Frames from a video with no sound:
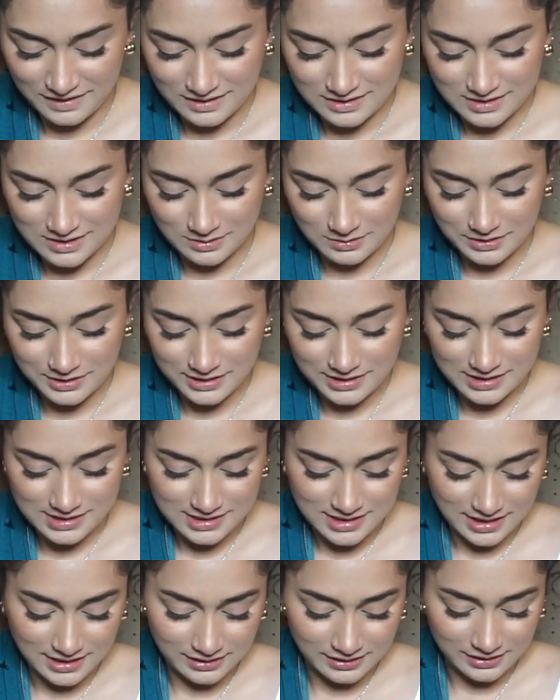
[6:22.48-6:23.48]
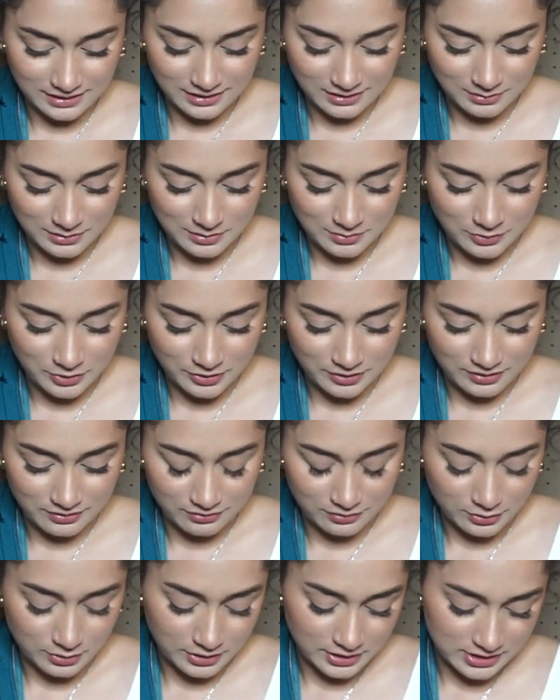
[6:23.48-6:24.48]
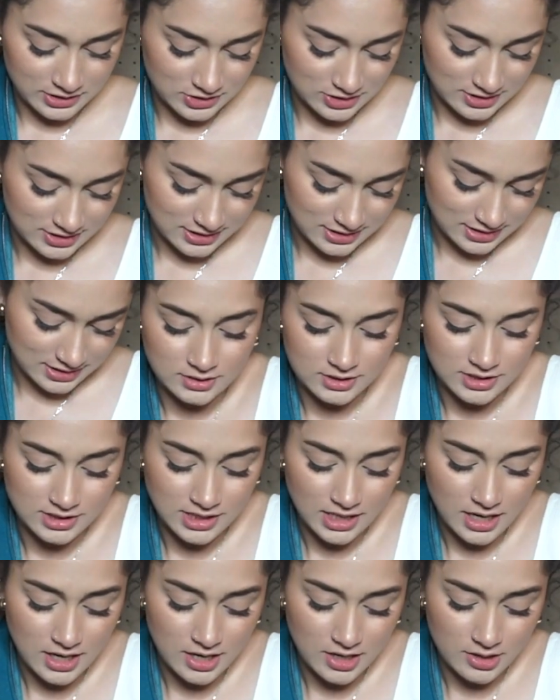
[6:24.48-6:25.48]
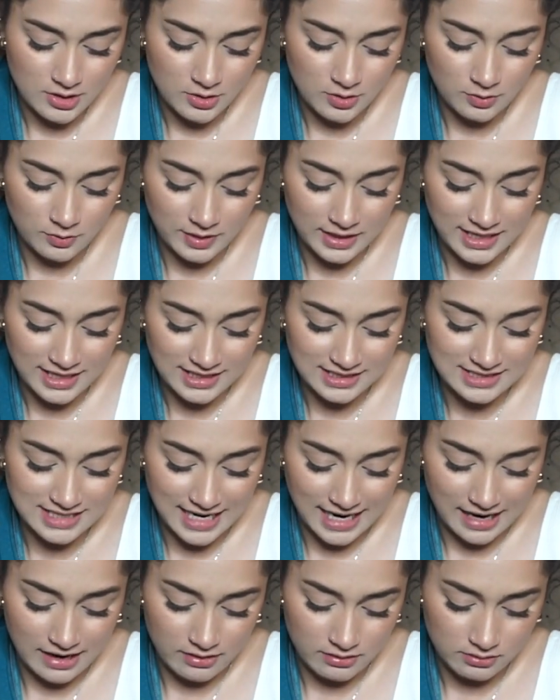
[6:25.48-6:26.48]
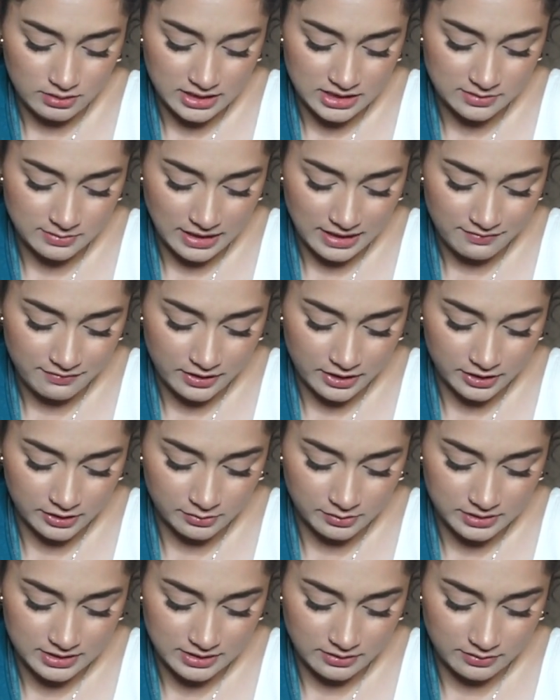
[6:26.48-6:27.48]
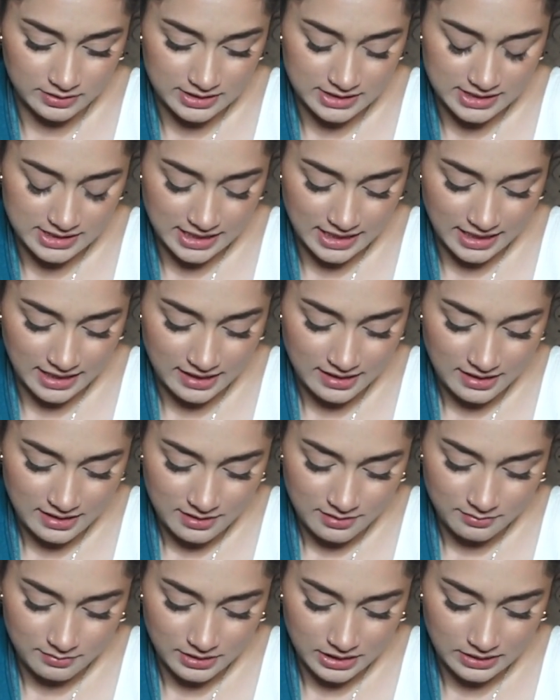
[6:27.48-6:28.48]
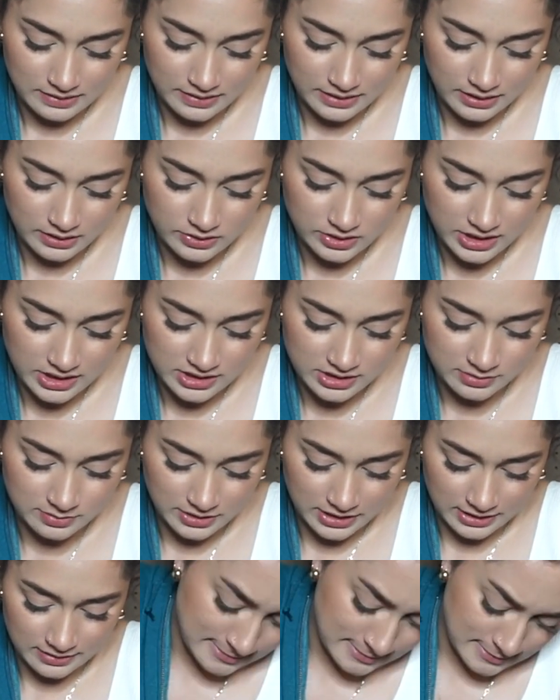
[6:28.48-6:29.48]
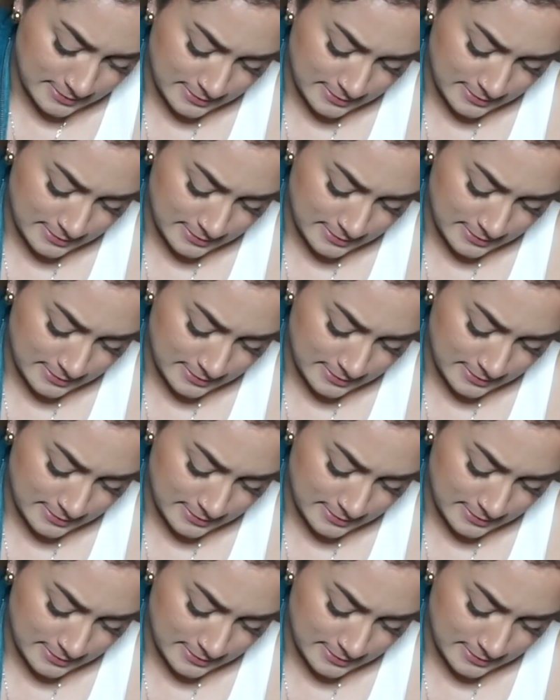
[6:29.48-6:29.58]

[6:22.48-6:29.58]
So we're gonna say a little bit more than 4 inches. So when in doubt, as my father would always say, make the adjustment.